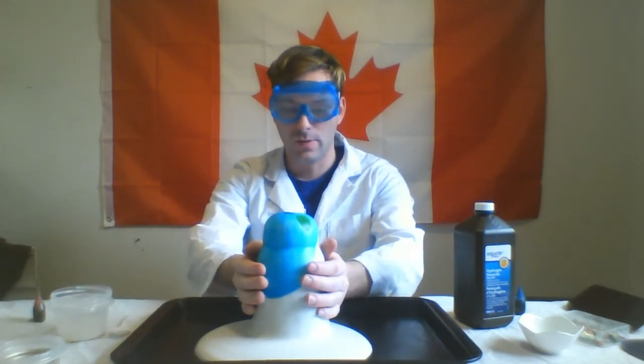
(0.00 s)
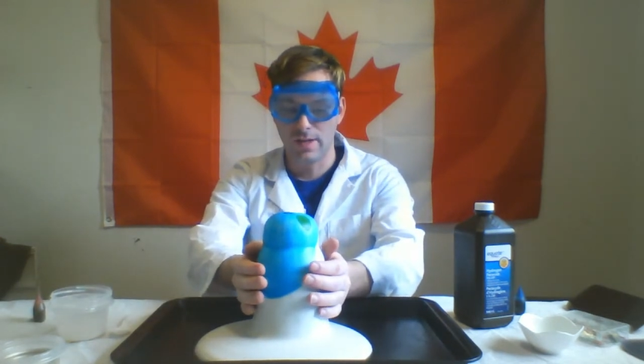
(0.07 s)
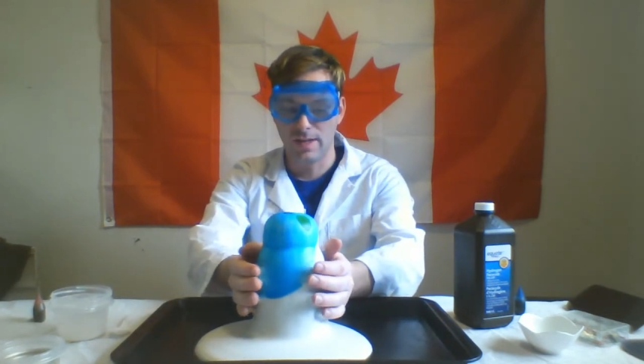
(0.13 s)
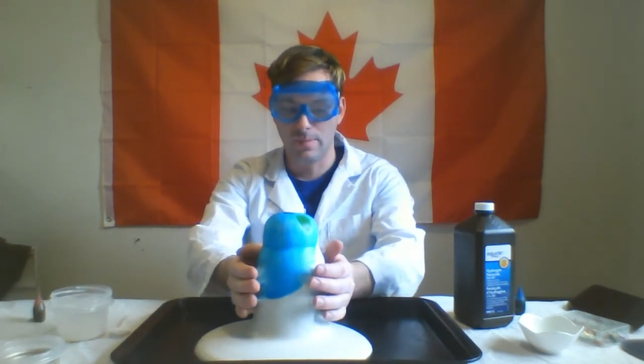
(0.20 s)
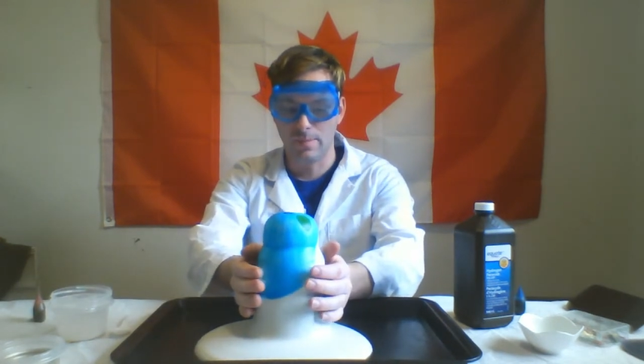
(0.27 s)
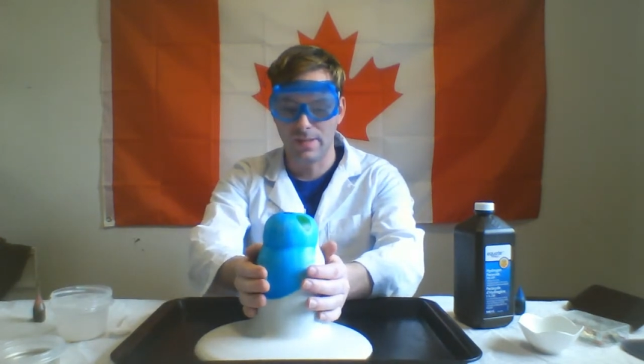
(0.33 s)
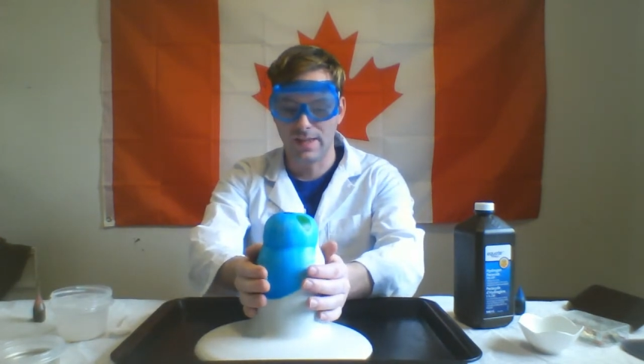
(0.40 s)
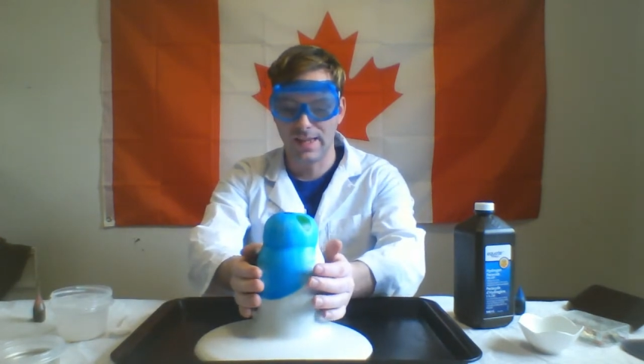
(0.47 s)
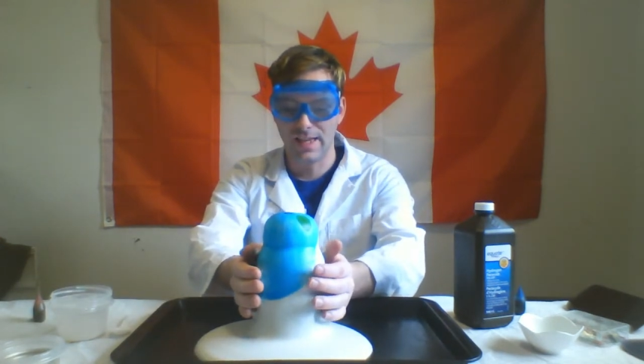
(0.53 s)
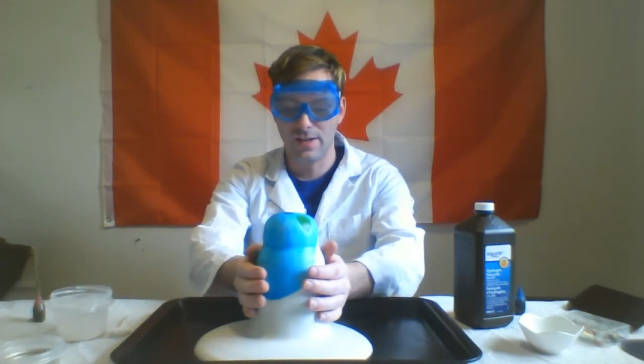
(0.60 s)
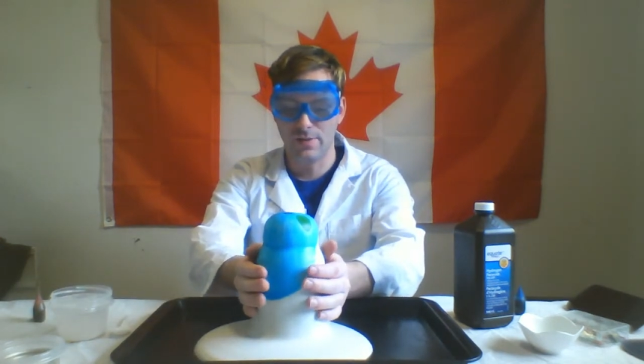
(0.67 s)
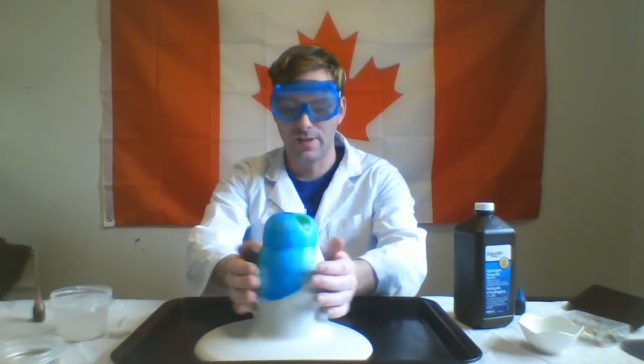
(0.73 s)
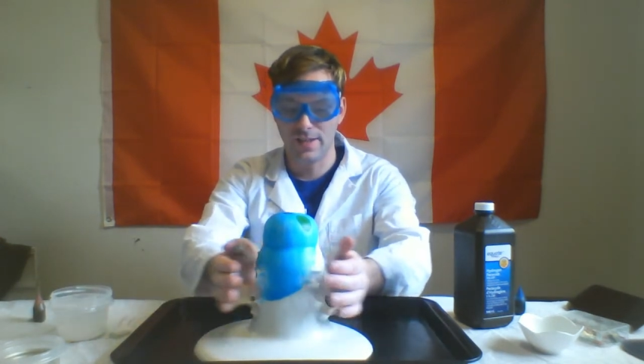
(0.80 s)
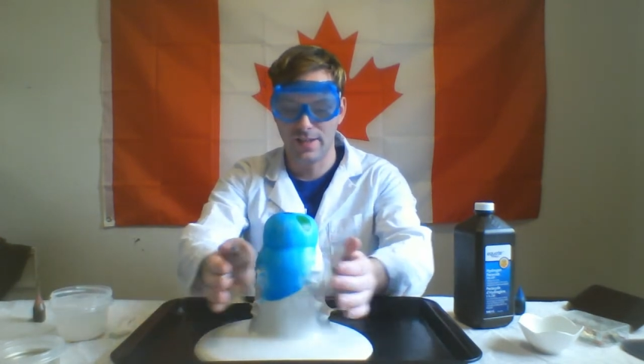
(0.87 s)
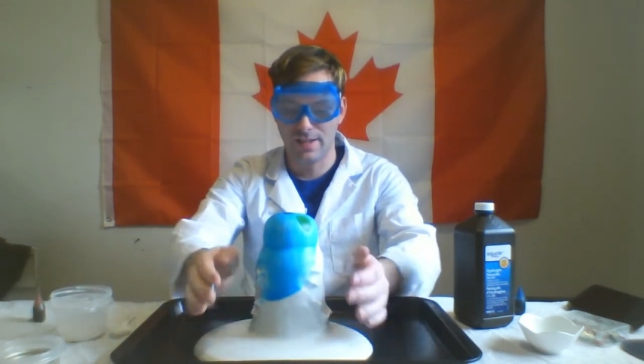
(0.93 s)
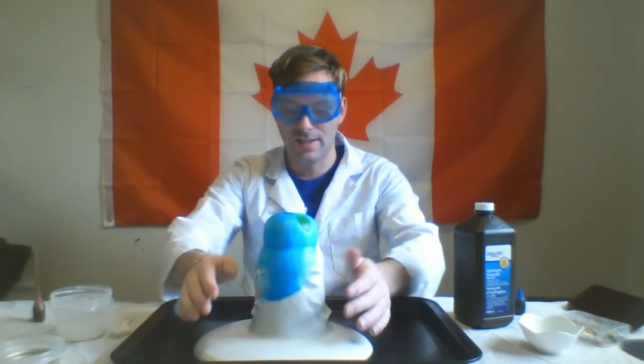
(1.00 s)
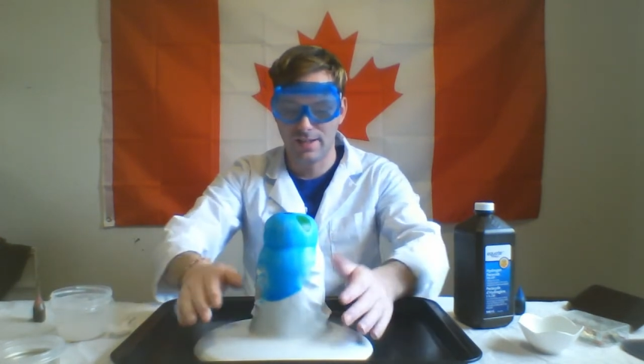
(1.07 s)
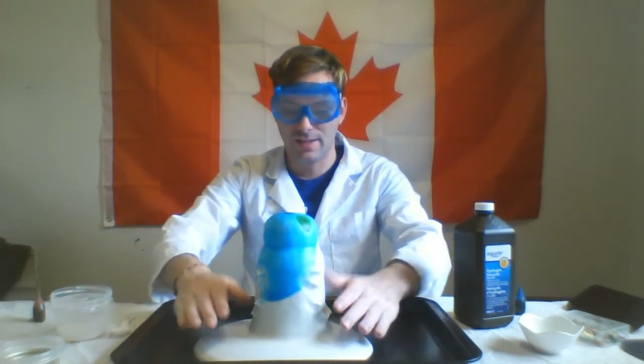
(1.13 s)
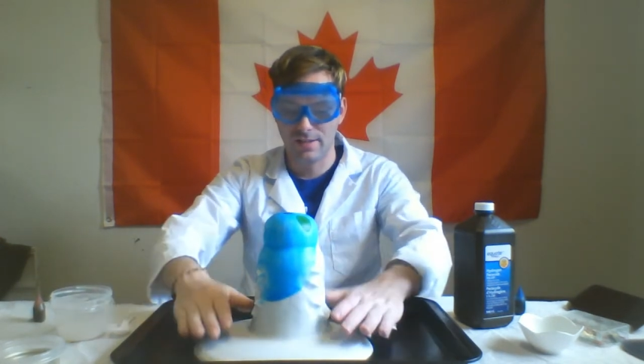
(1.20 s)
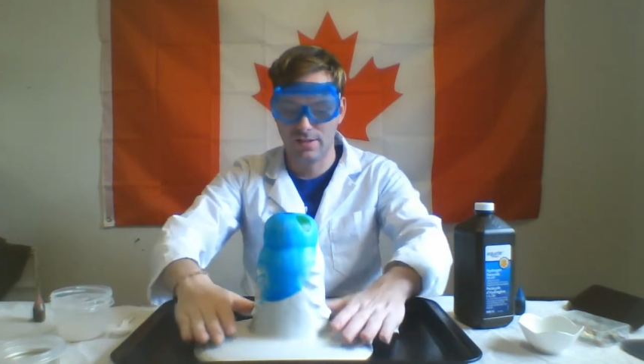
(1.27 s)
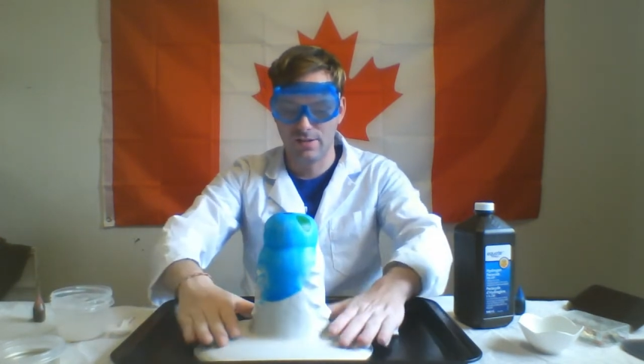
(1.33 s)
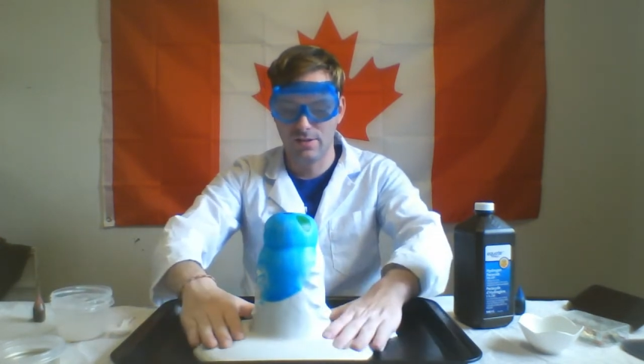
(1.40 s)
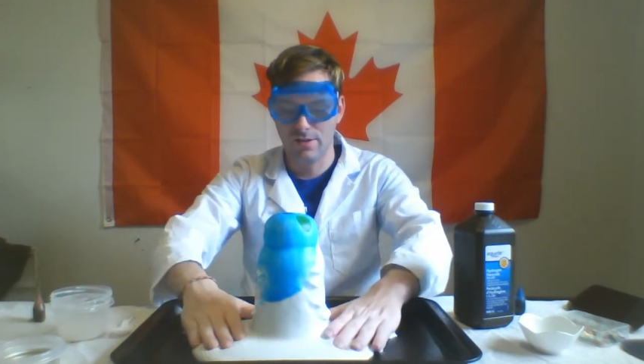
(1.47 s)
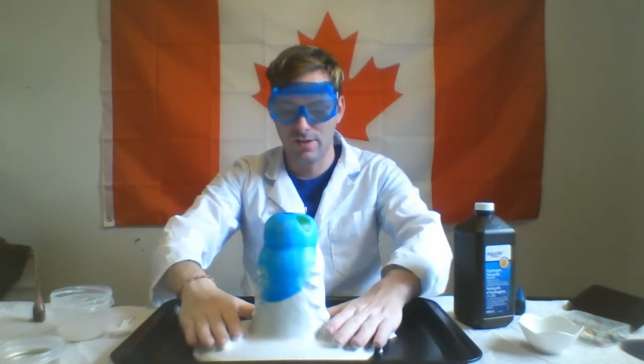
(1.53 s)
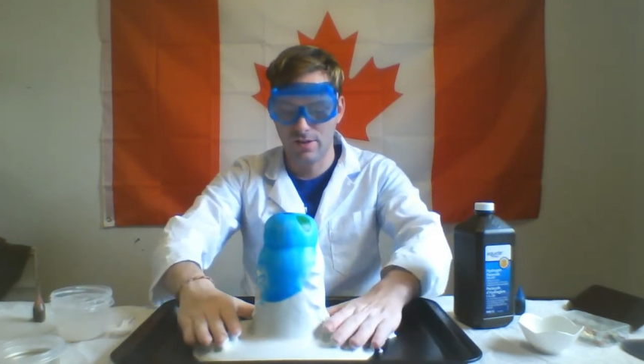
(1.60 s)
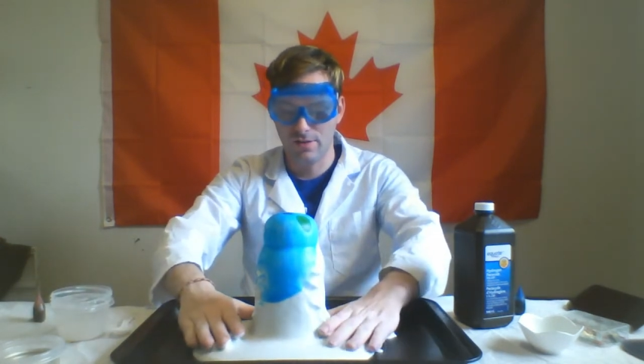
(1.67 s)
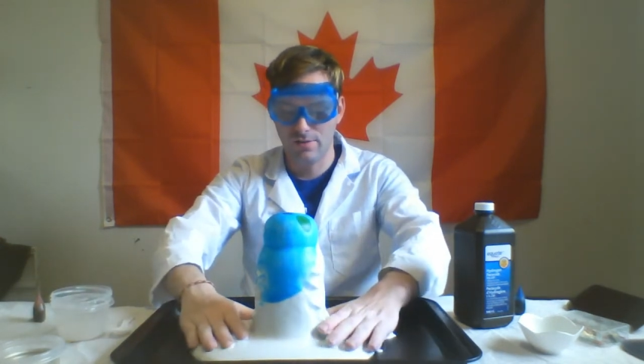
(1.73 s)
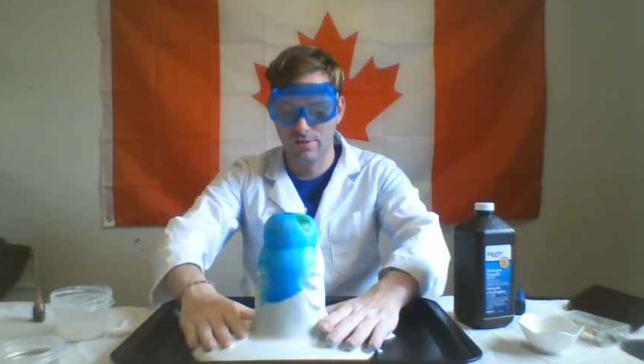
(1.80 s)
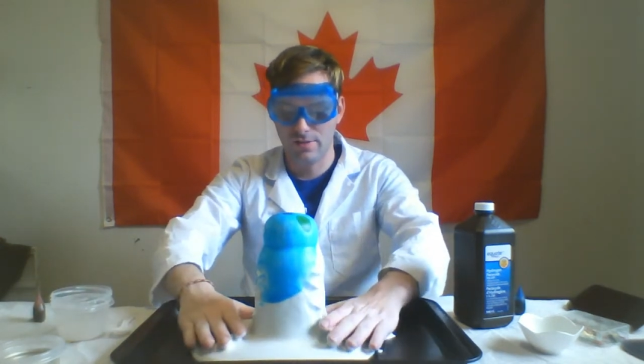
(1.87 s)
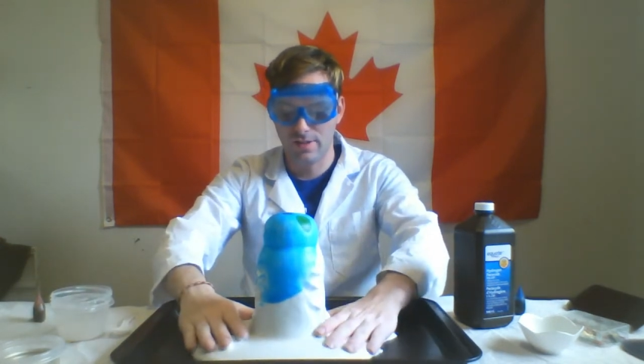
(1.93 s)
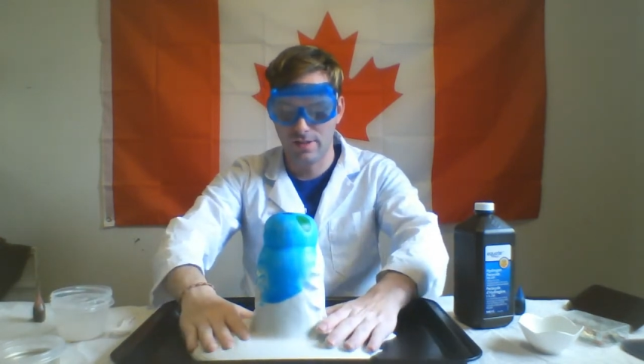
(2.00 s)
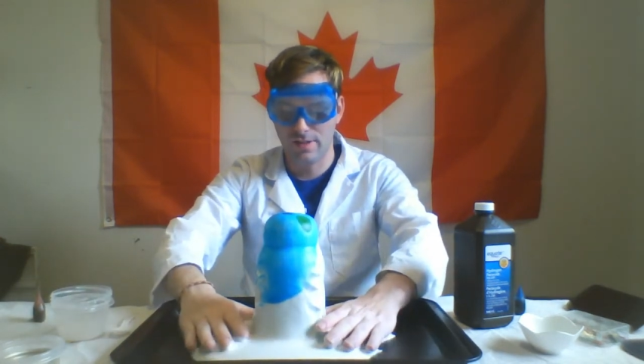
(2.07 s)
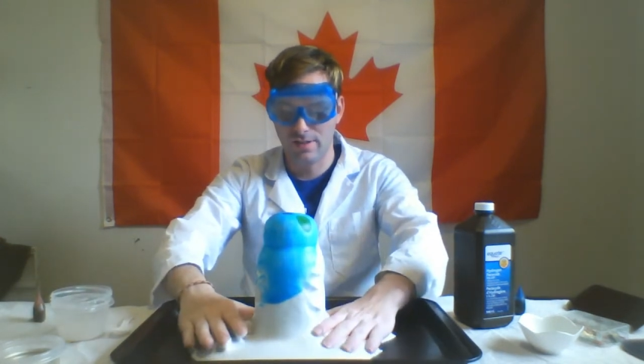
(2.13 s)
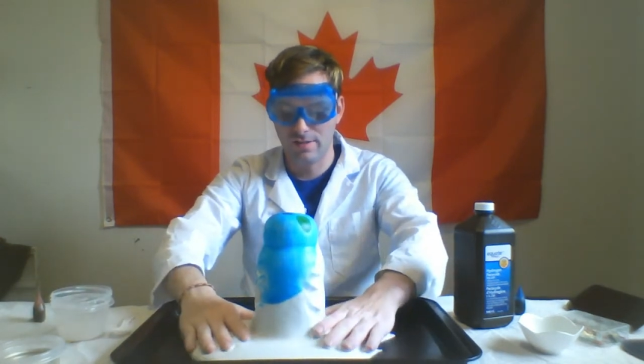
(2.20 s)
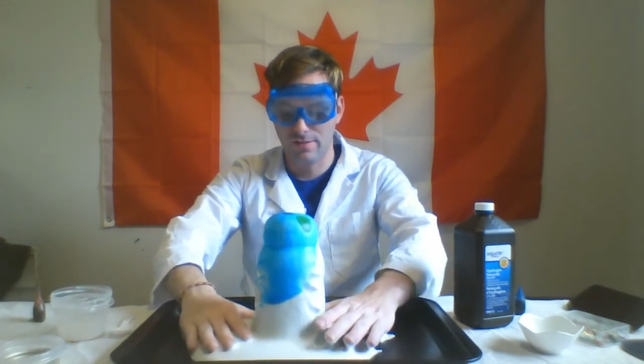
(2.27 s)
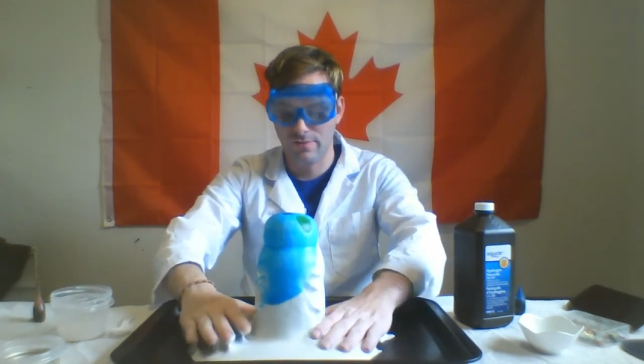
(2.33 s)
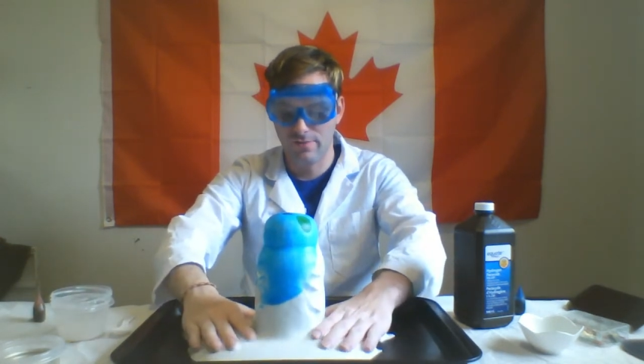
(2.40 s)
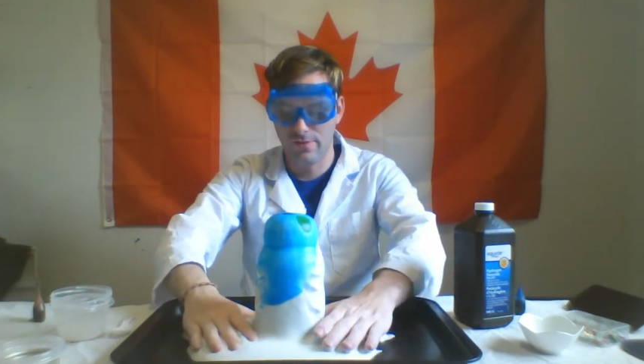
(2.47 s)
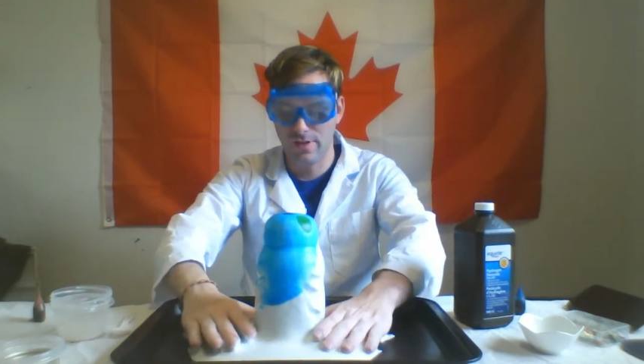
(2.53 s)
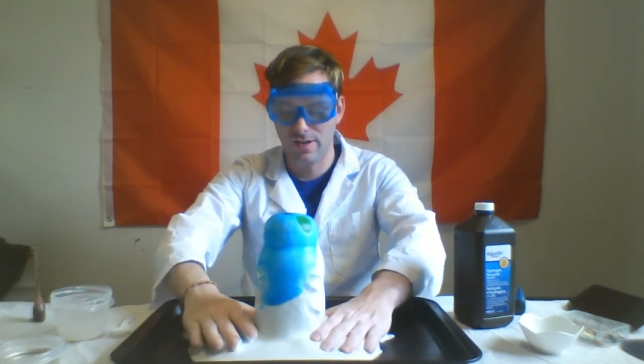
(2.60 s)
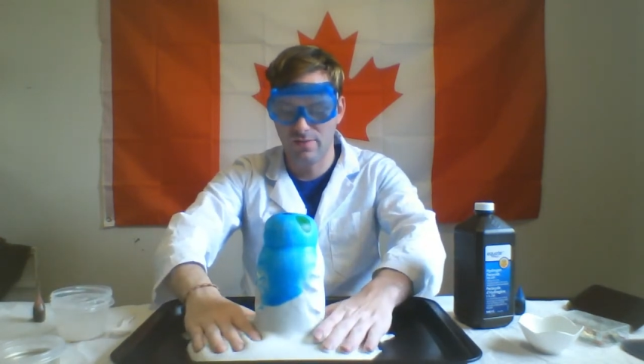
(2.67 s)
can play with it because it's gross and fun.